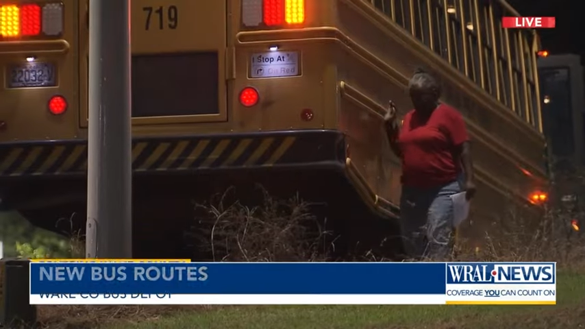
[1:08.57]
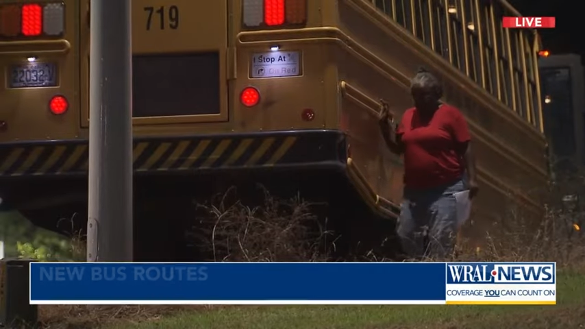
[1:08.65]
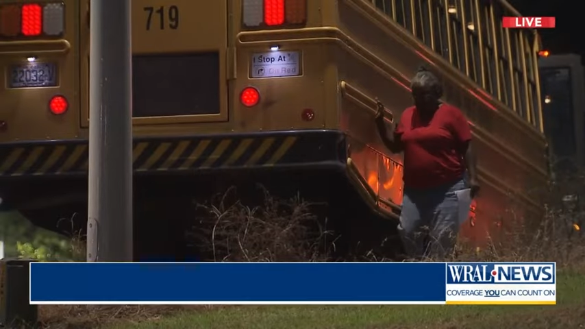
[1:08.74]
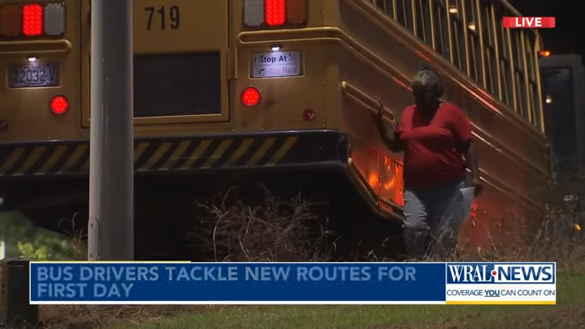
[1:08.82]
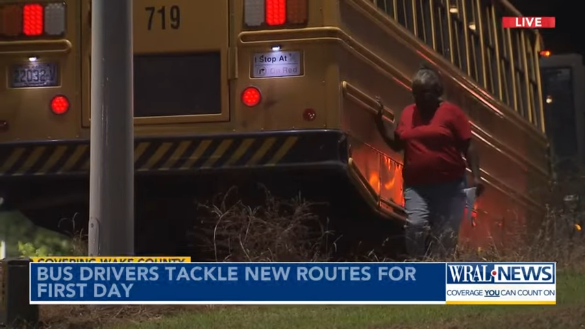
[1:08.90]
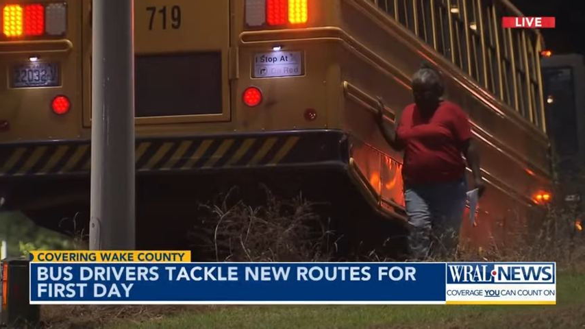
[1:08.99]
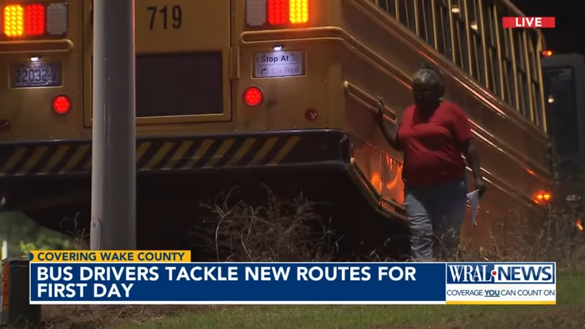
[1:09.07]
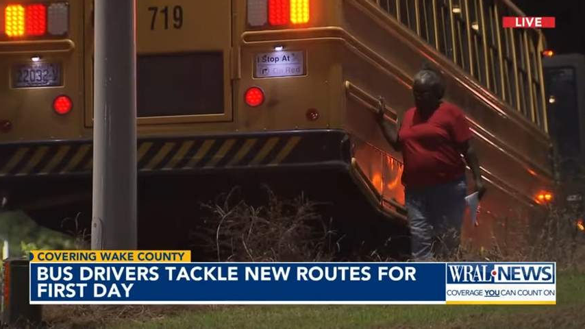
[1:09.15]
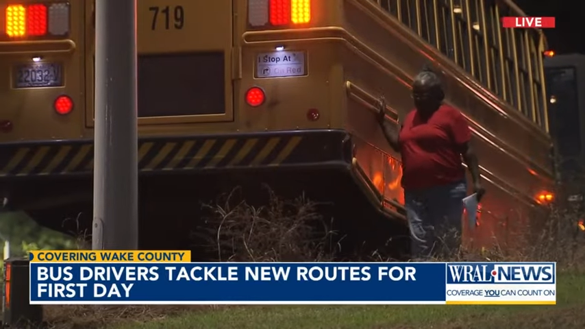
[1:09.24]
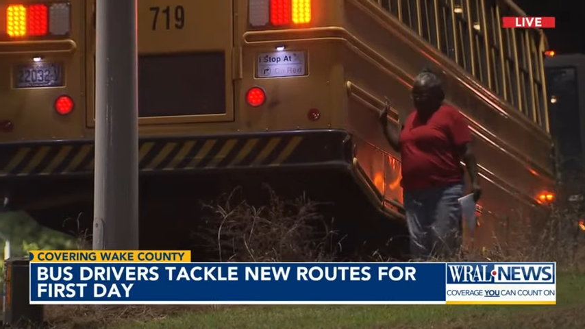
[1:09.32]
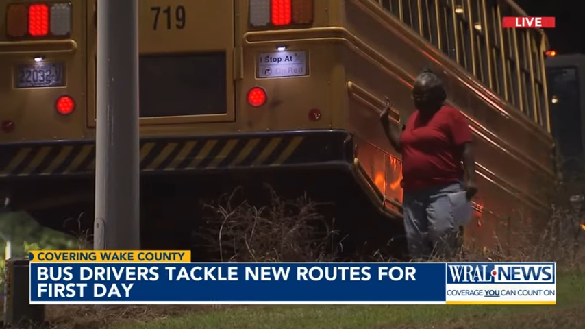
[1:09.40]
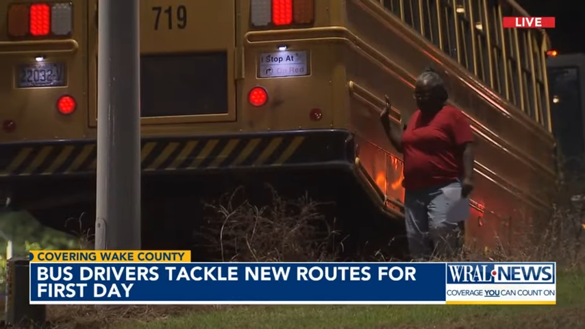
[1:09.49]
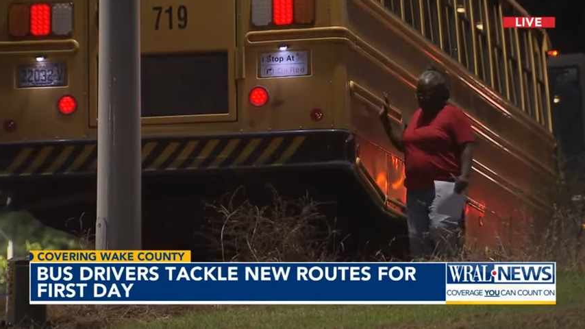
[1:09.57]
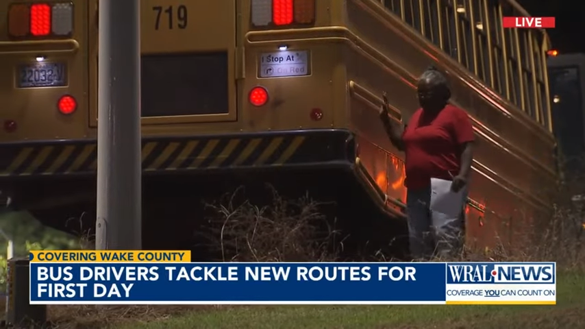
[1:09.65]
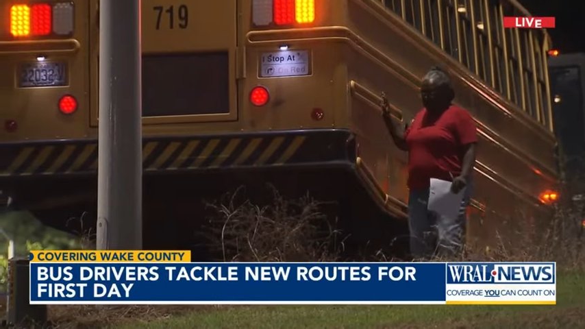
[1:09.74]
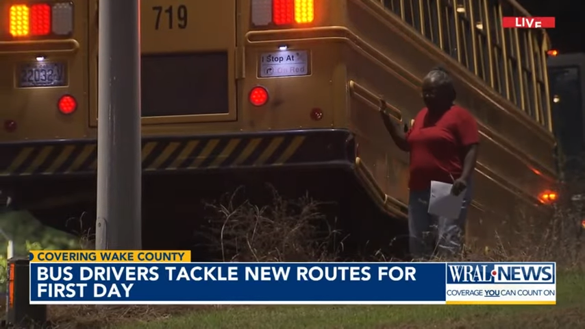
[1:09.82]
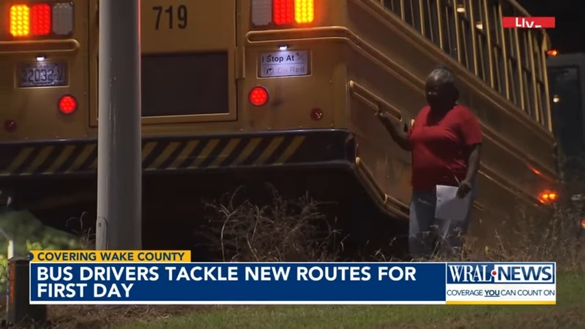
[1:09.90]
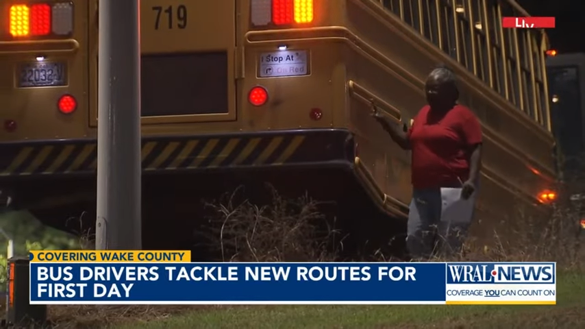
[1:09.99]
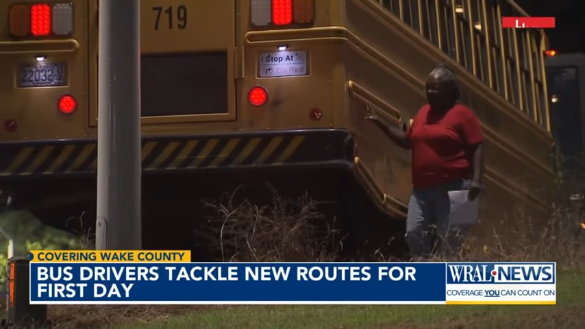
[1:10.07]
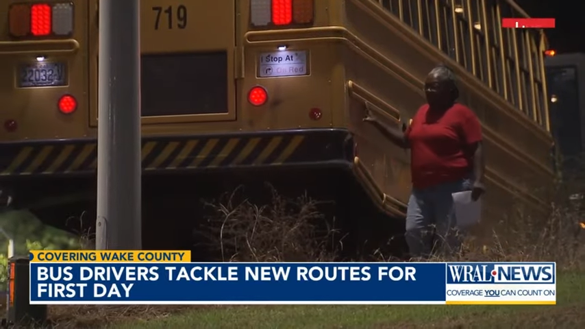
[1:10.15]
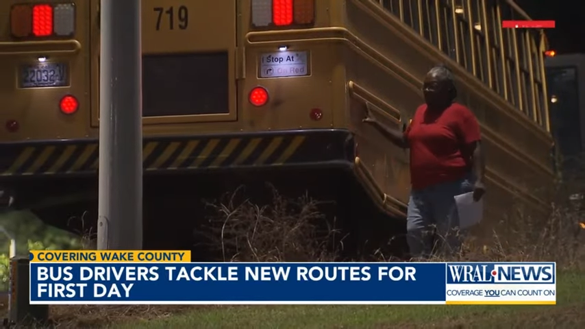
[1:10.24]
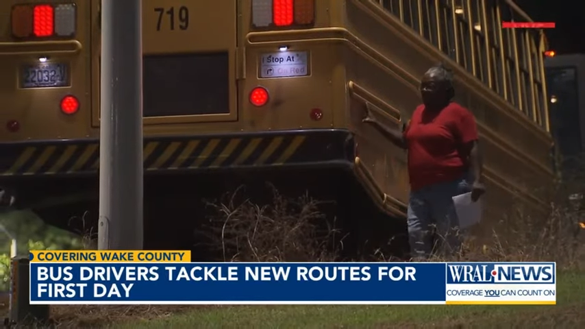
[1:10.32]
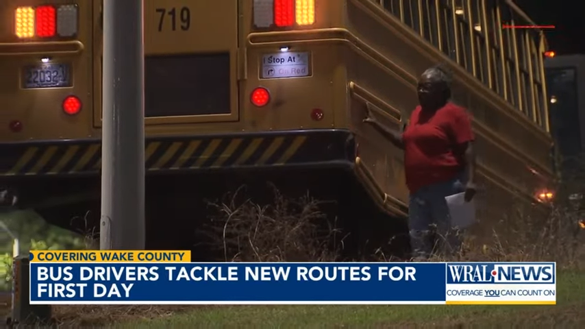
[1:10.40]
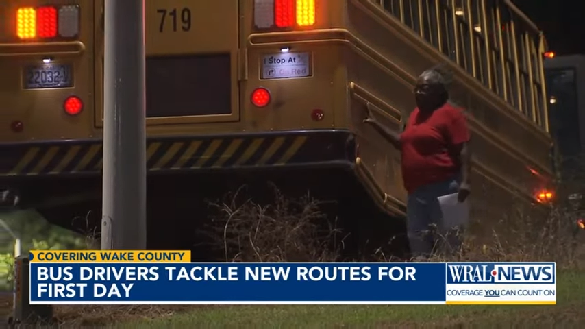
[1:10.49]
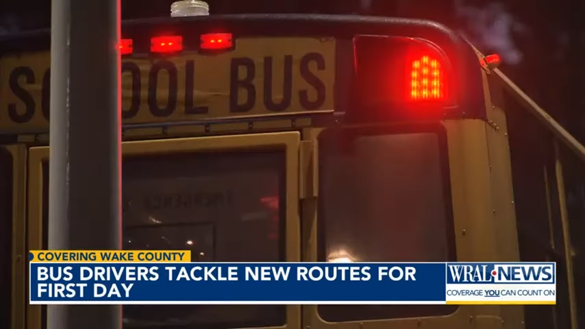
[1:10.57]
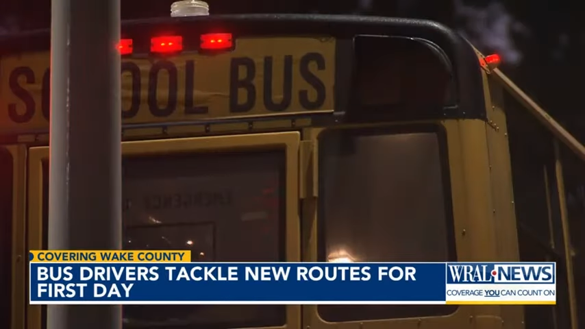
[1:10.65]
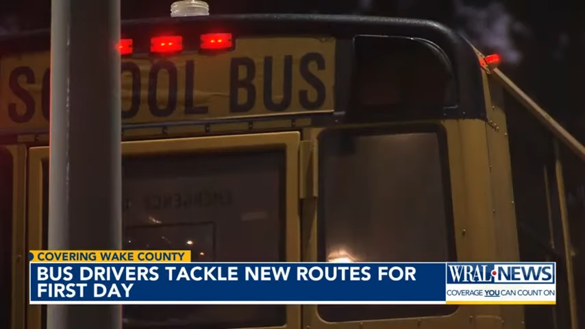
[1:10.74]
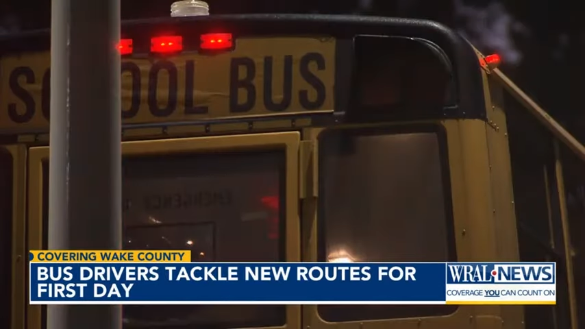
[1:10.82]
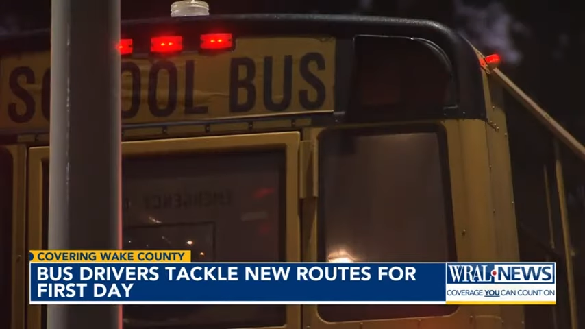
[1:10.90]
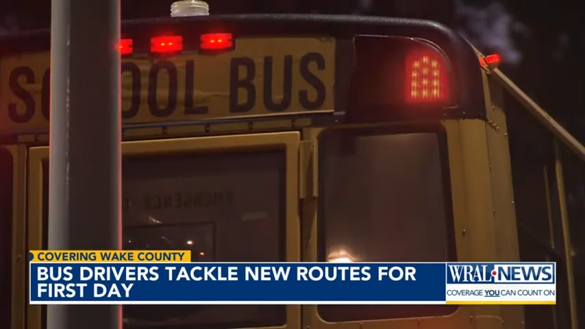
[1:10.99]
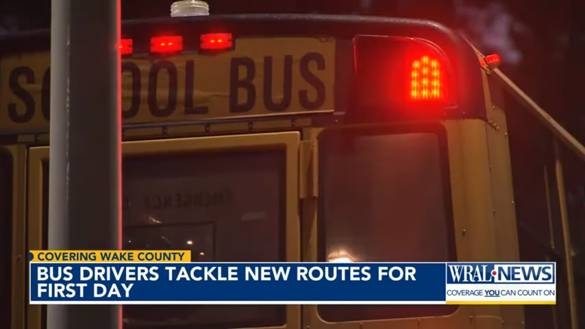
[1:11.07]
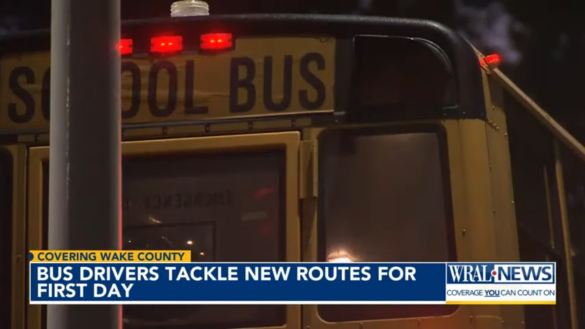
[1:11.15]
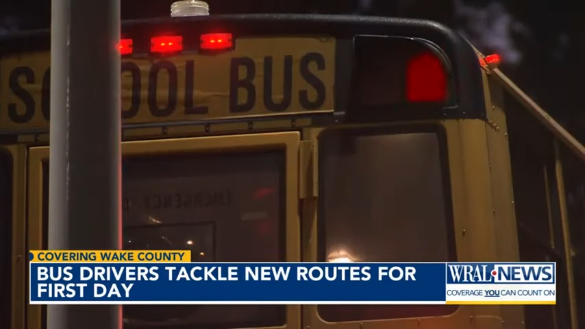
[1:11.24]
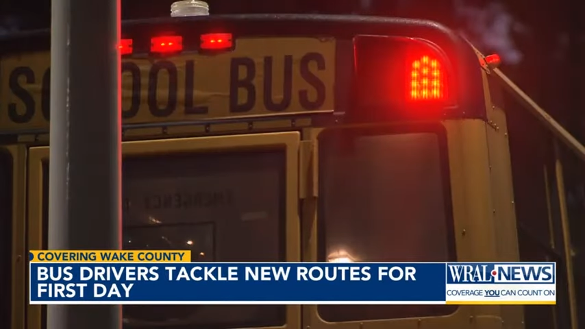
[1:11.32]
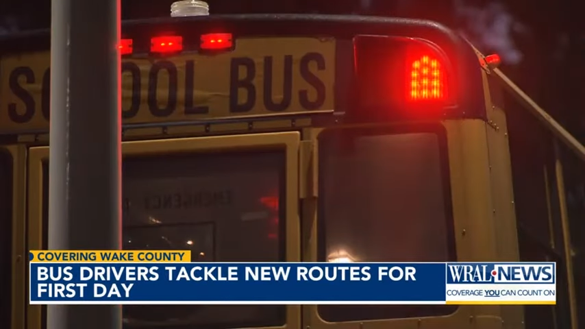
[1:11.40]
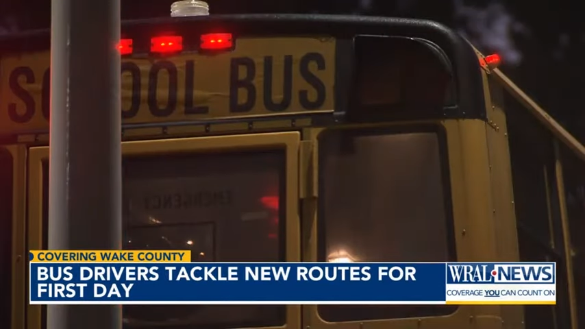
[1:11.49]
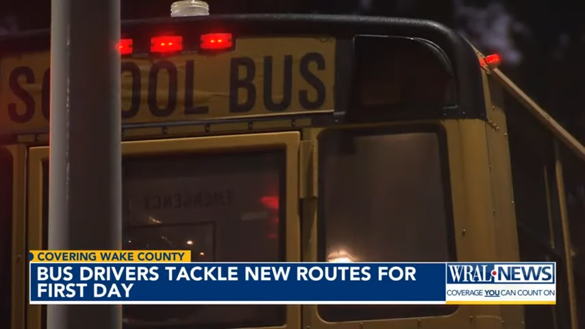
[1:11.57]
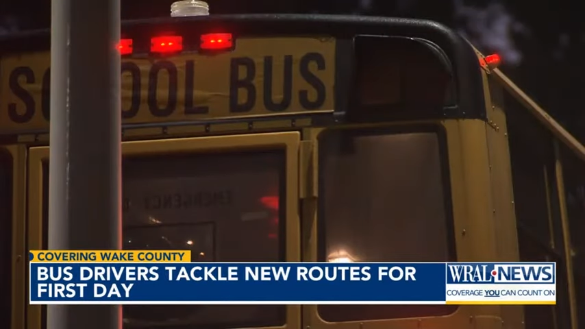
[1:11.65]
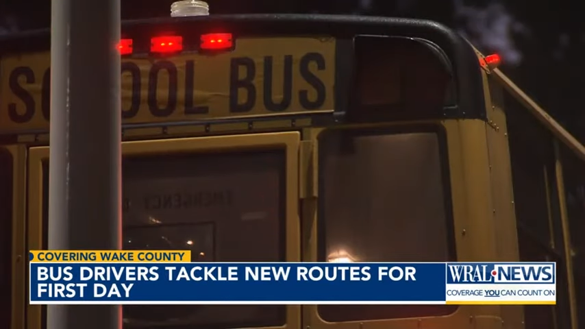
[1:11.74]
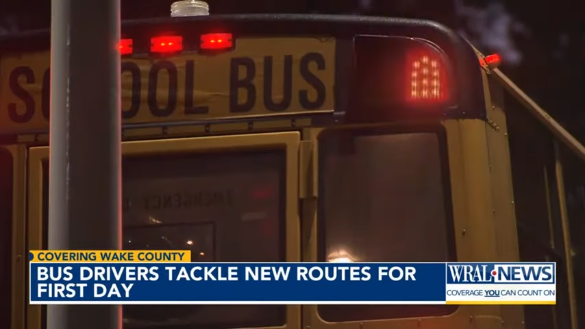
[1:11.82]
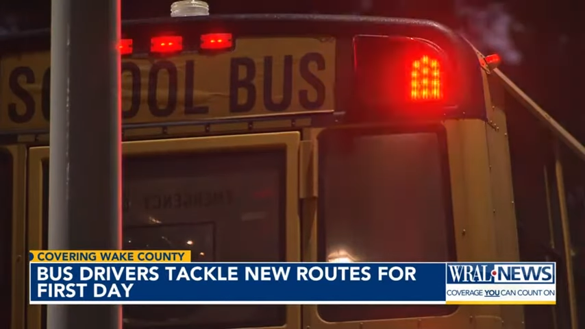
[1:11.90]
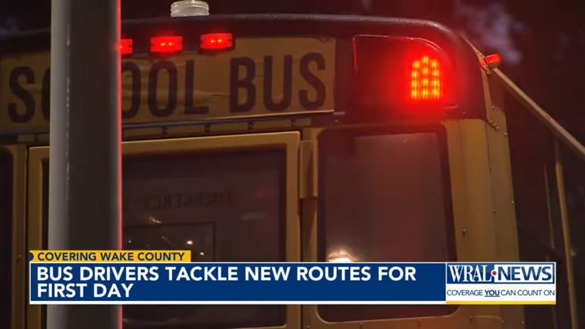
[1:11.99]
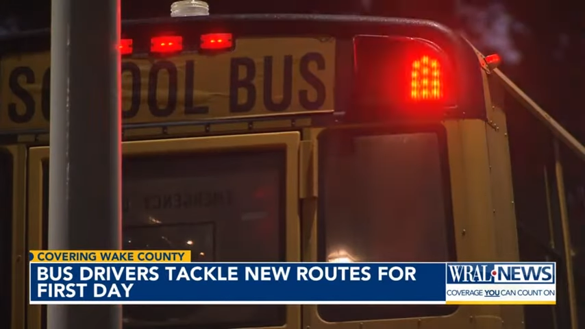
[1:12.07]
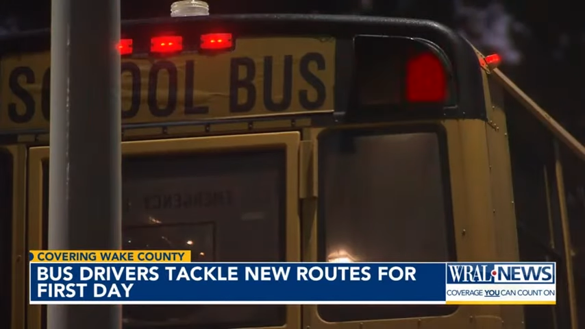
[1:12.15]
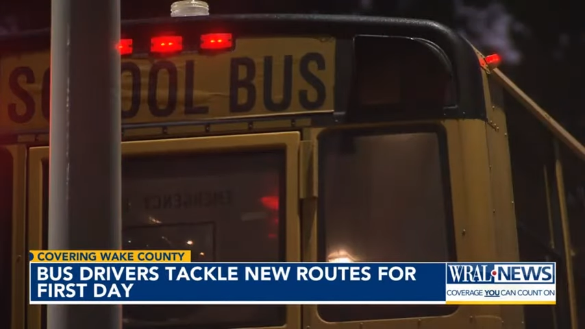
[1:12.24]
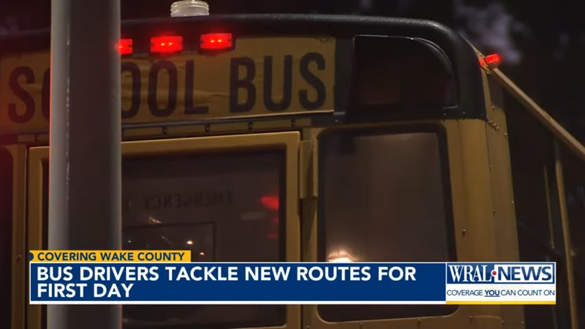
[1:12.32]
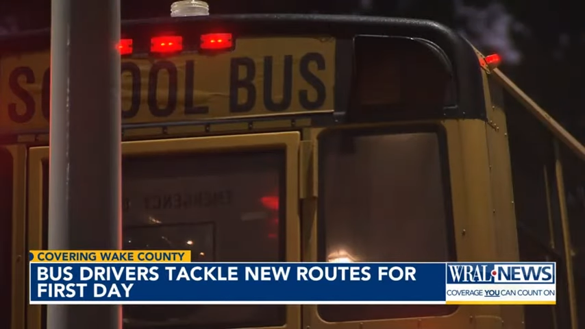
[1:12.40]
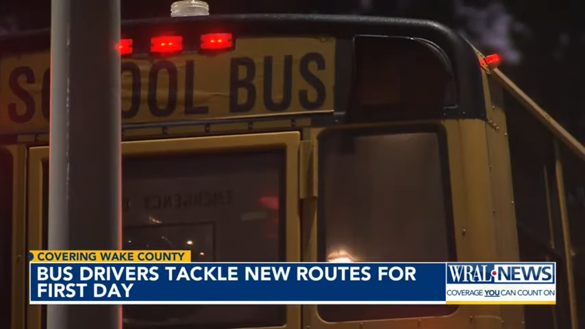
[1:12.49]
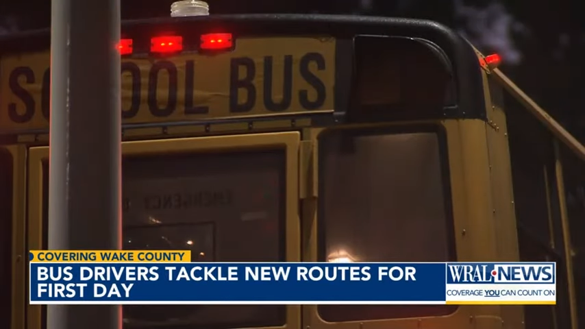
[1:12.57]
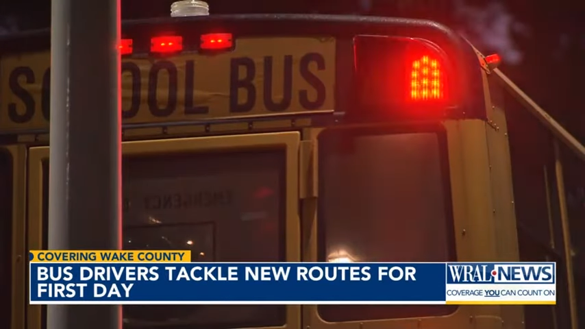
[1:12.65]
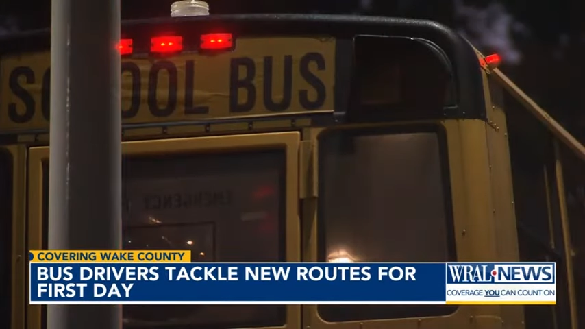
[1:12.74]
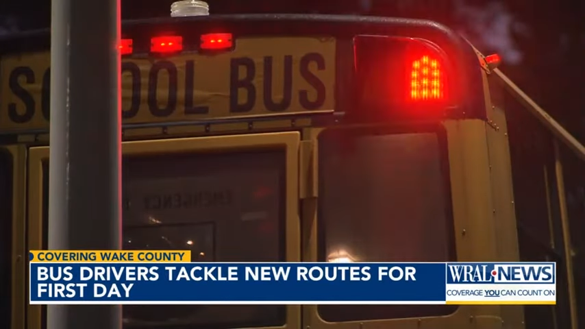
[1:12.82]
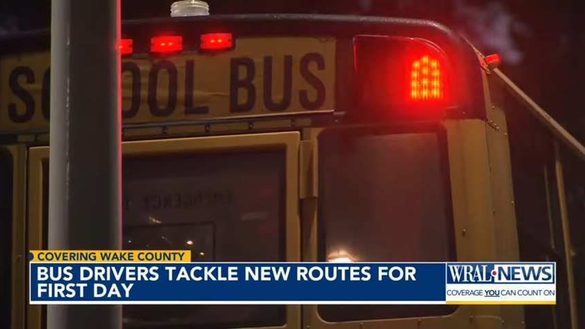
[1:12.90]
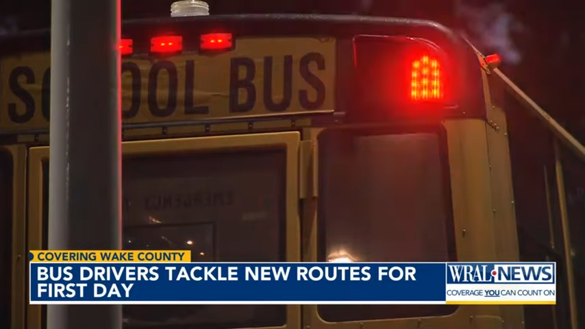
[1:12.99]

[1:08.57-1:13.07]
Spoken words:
No face is visible, so there are no lips to read.